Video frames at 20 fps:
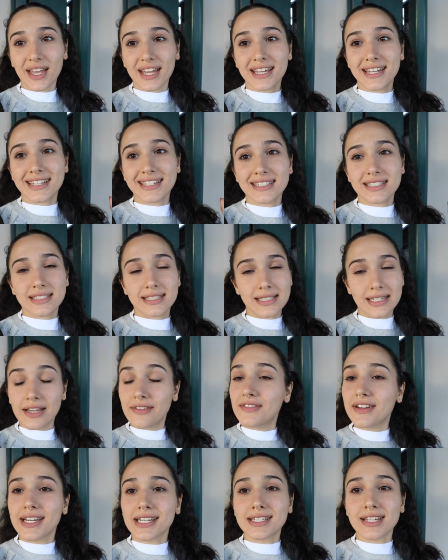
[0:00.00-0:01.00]
It is
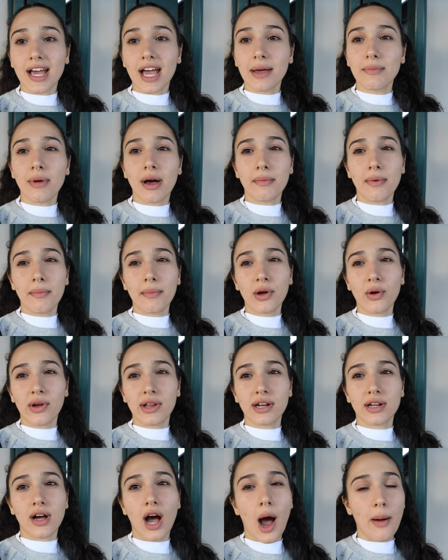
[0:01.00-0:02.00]
evening time. I'm on my way
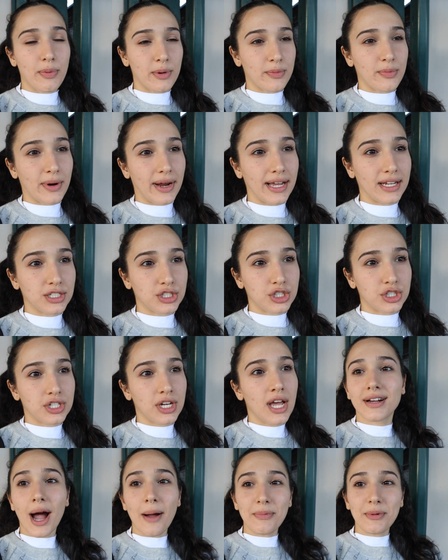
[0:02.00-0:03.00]
to Copper Branch.
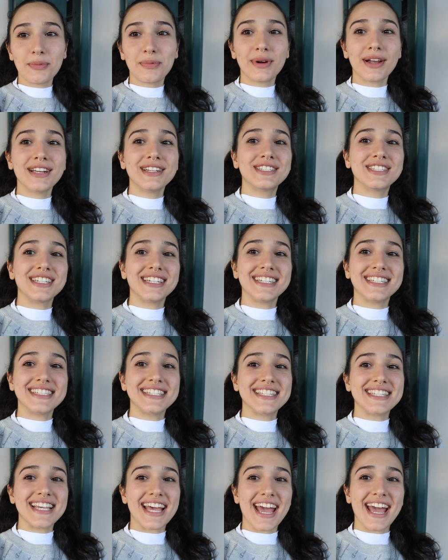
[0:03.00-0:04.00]
Copper Branch
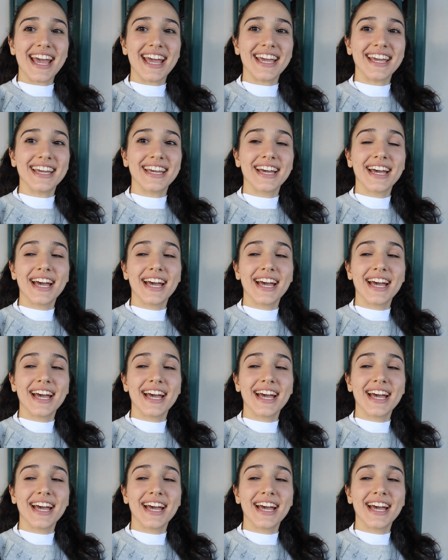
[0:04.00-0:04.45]
is a